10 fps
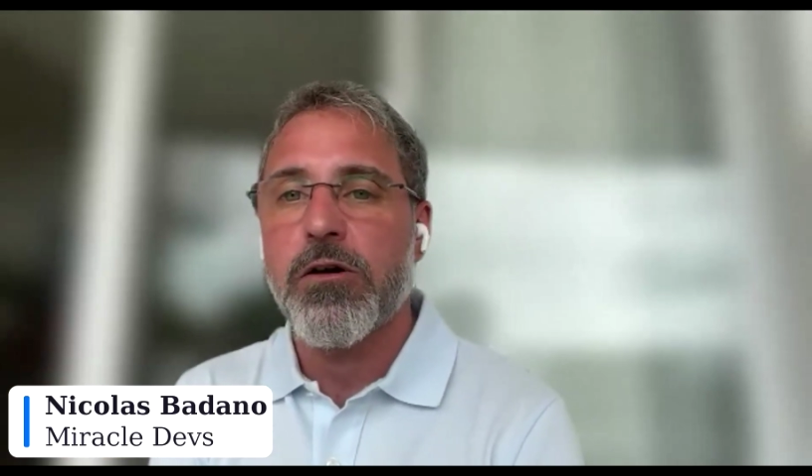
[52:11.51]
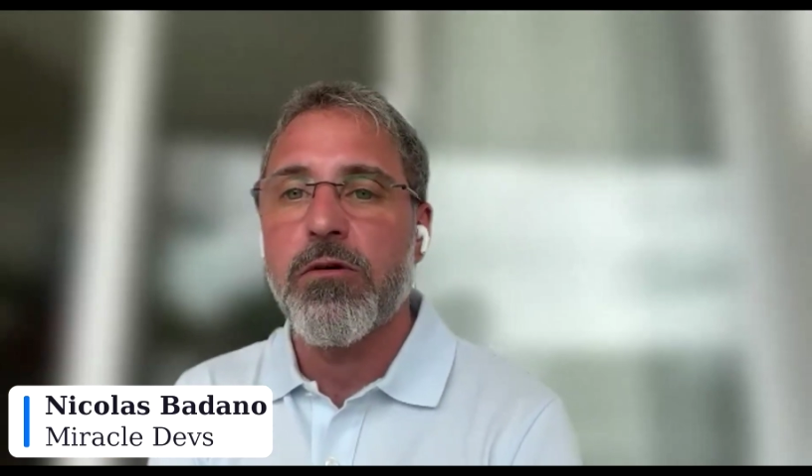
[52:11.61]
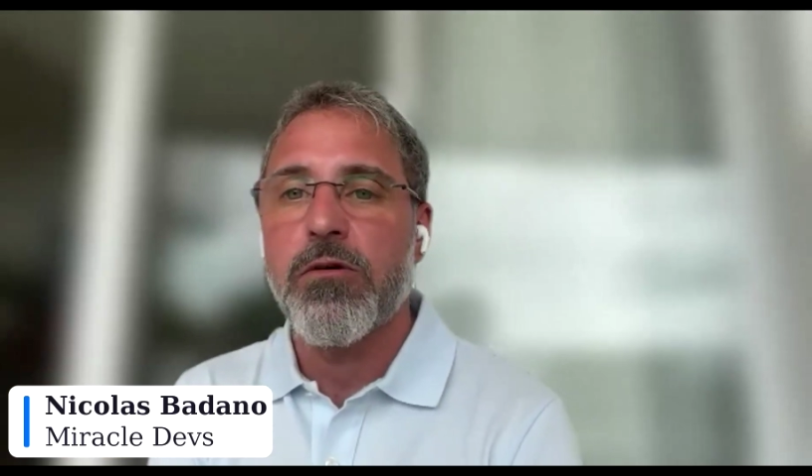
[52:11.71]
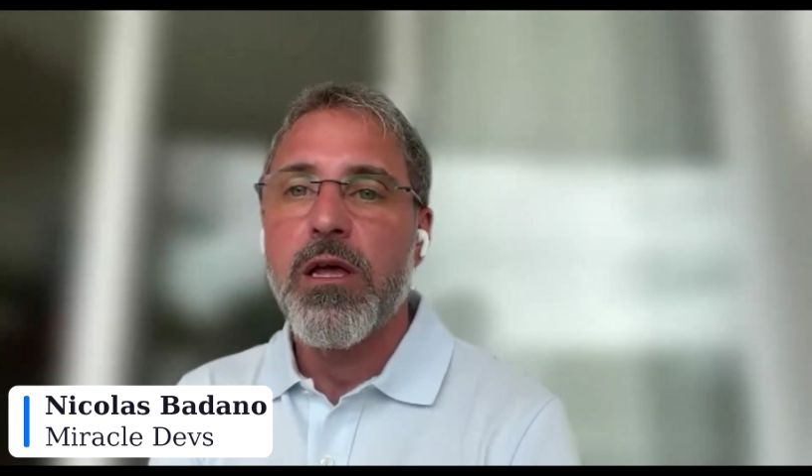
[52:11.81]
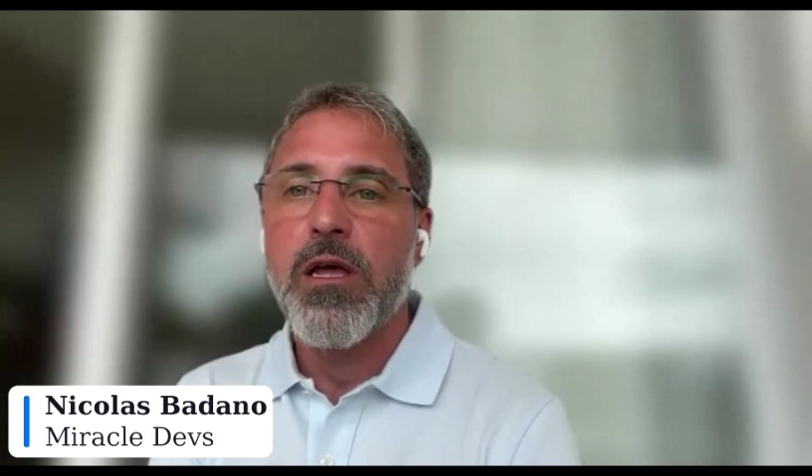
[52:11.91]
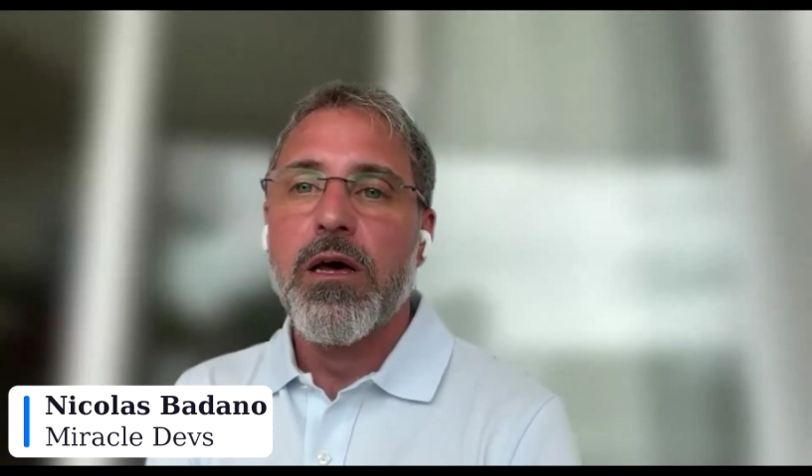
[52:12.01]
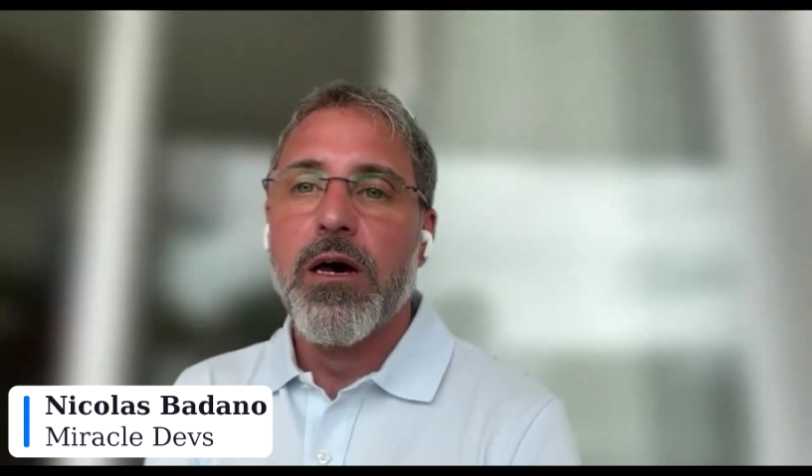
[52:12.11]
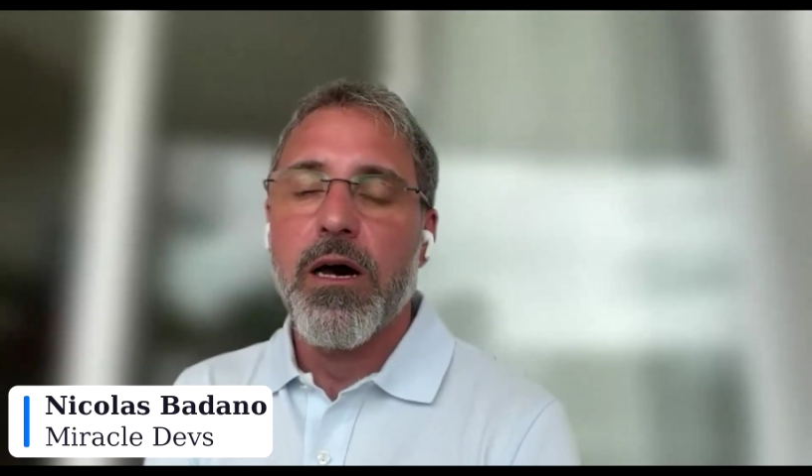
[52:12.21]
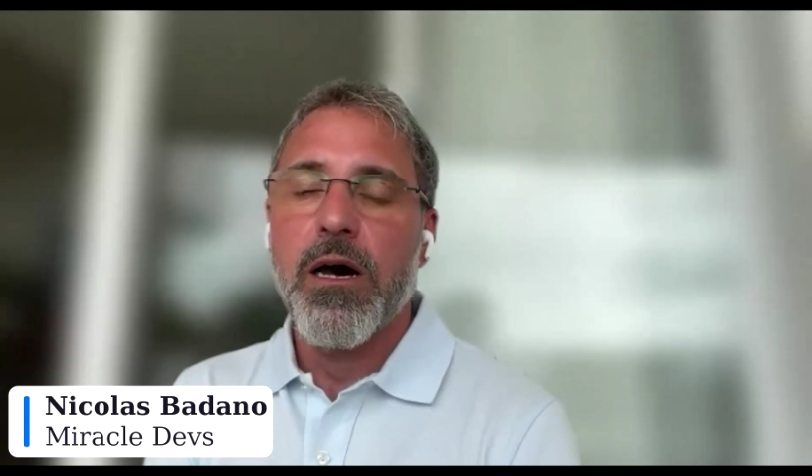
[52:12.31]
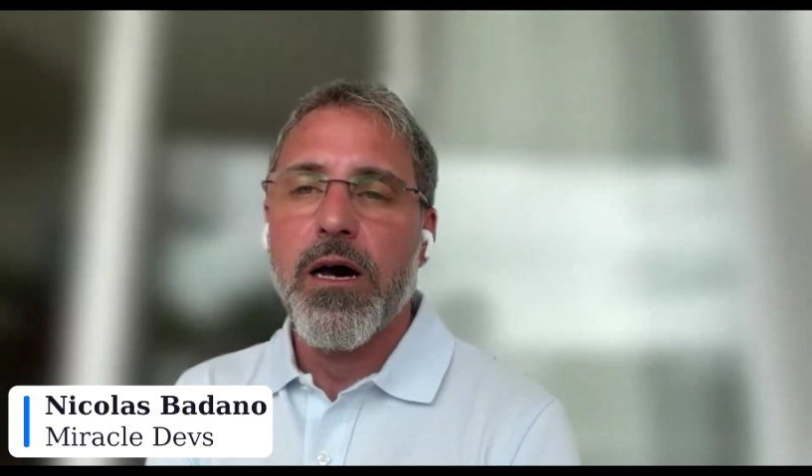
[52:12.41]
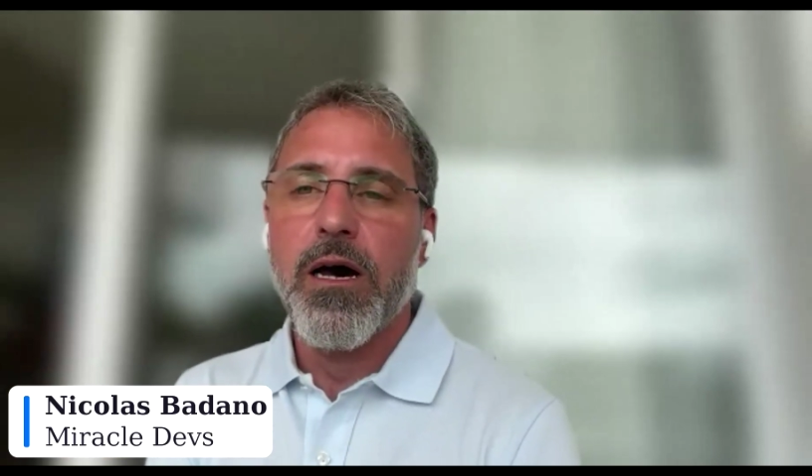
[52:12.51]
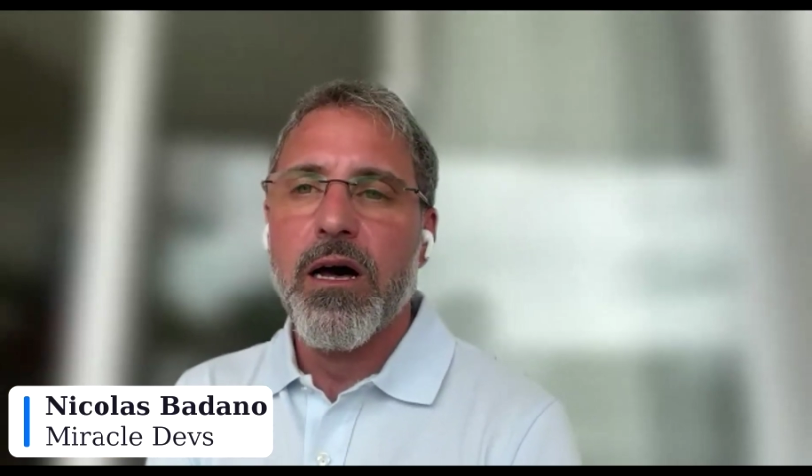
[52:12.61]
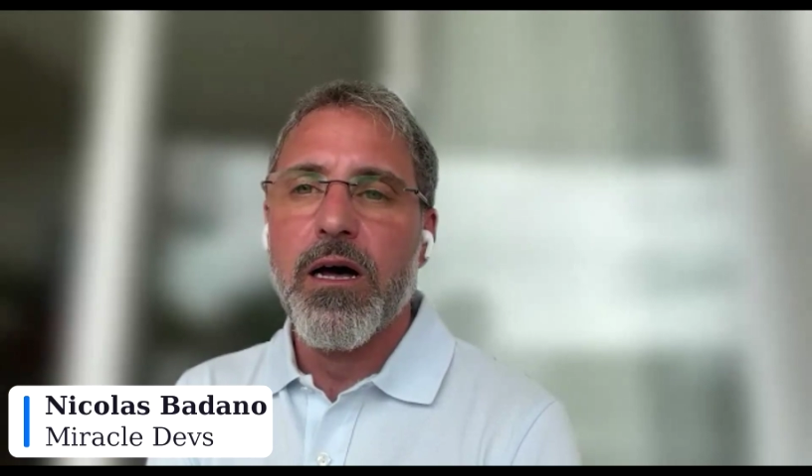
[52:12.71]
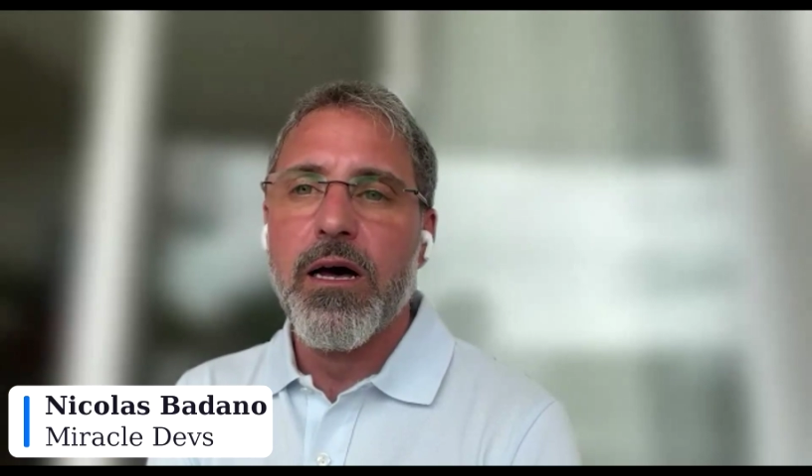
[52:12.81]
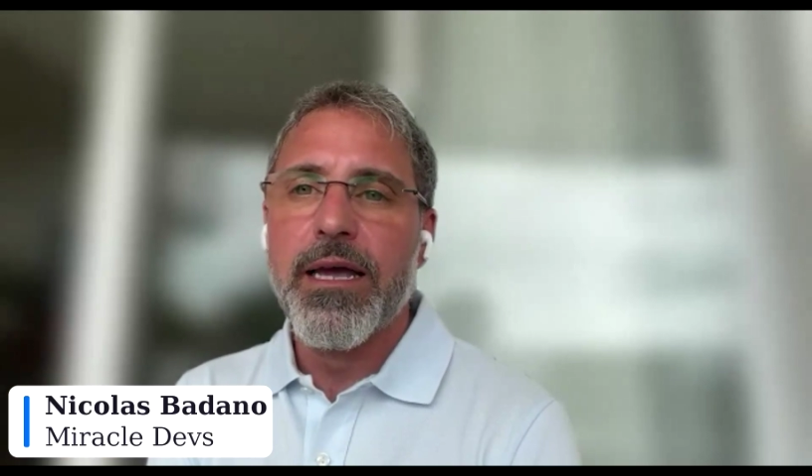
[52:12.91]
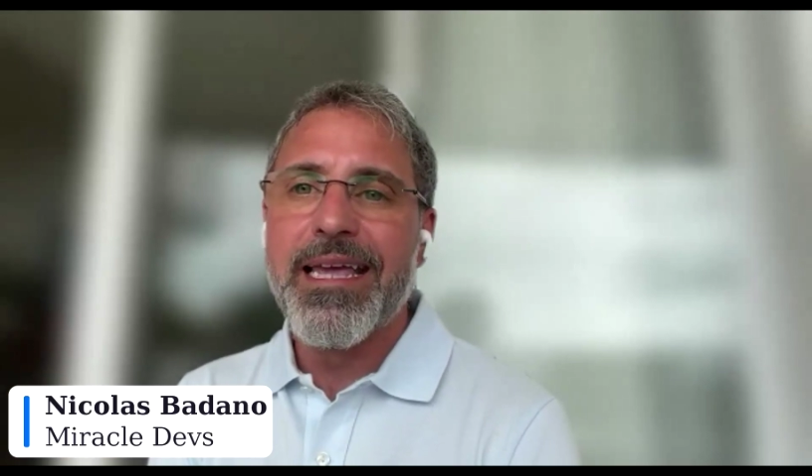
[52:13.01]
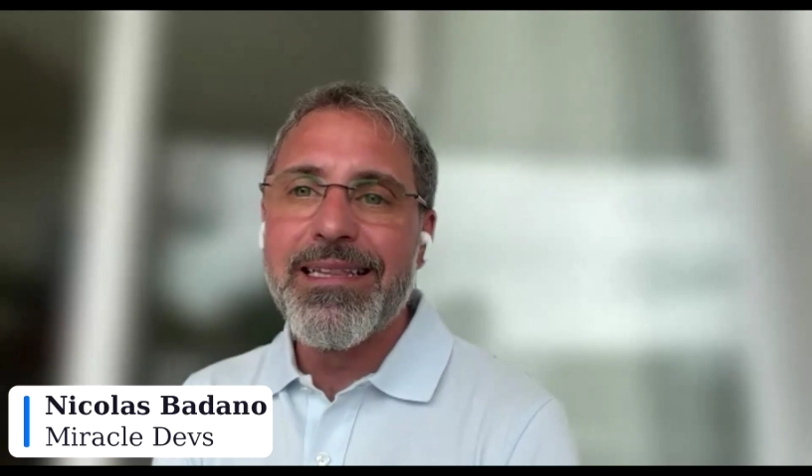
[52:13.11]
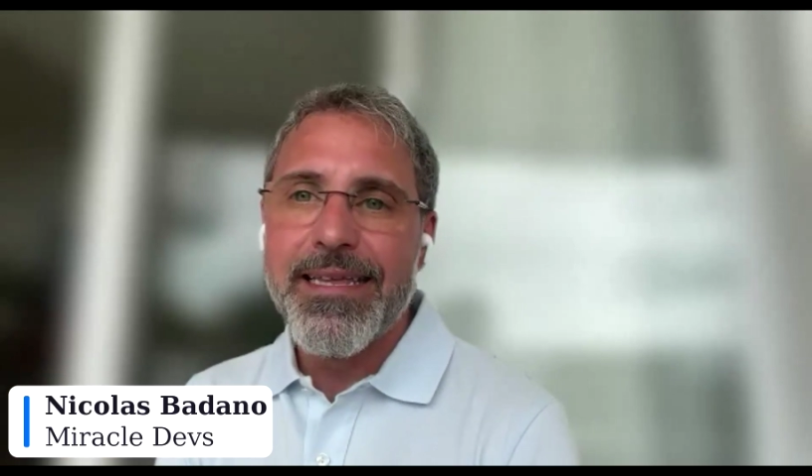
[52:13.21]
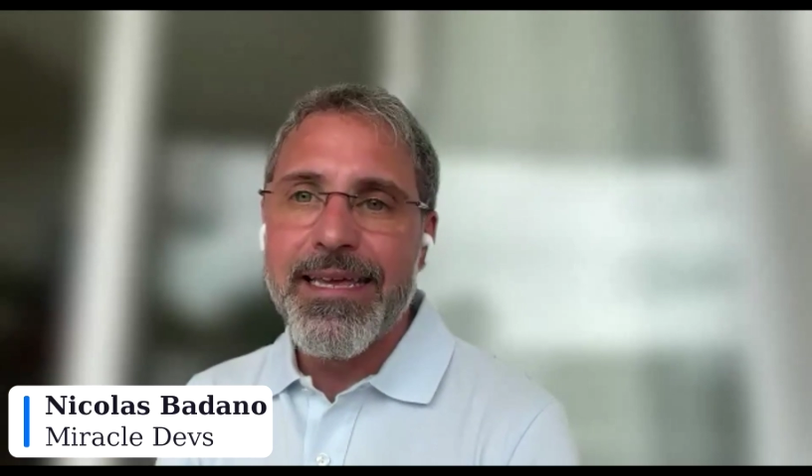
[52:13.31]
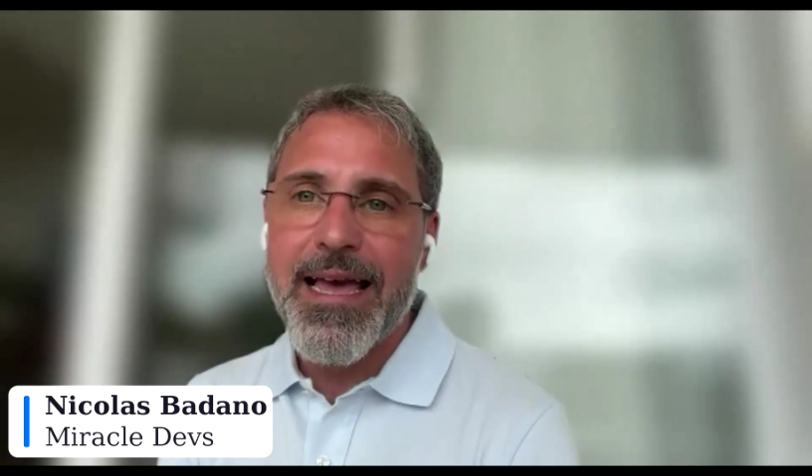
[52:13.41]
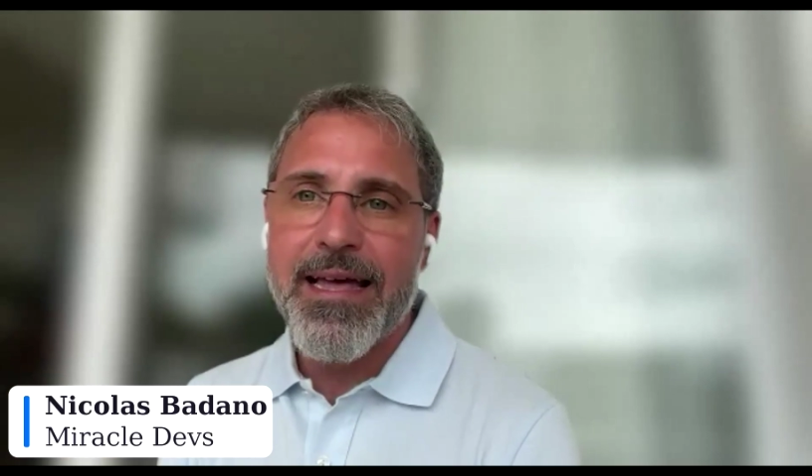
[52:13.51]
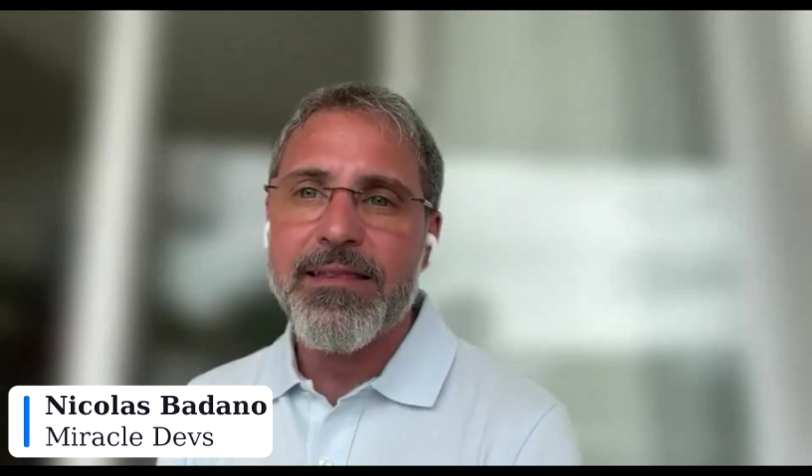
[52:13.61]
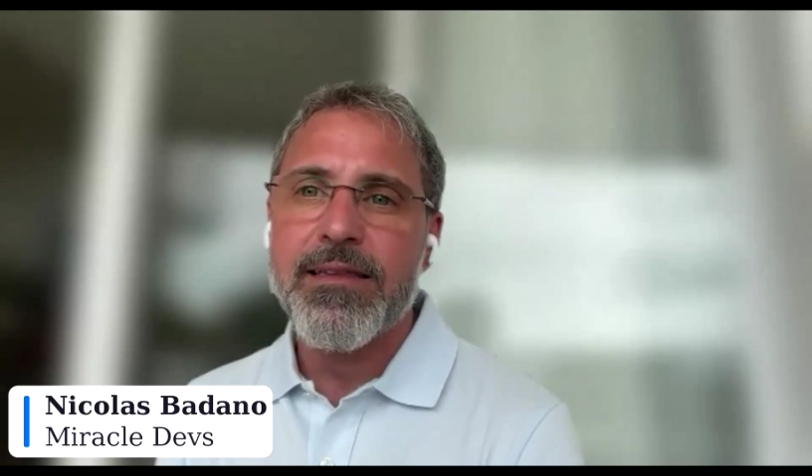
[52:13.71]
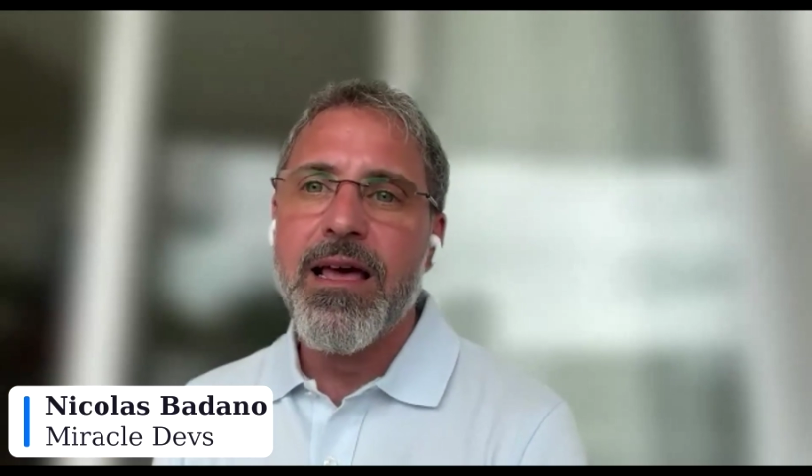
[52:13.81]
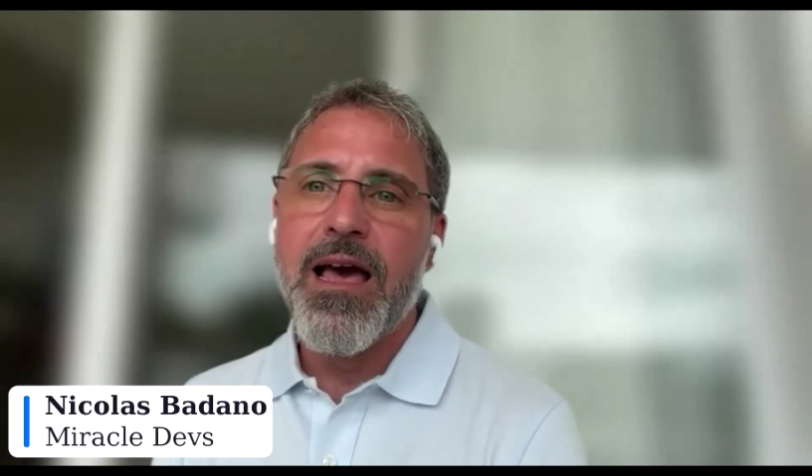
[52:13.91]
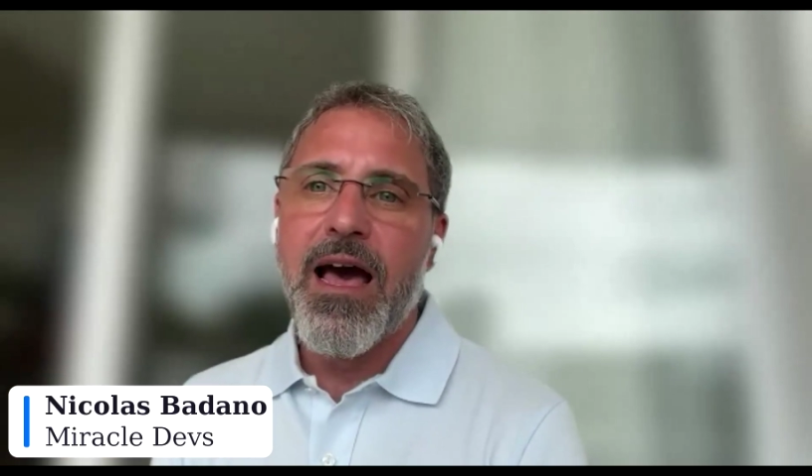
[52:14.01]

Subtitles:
So in the end,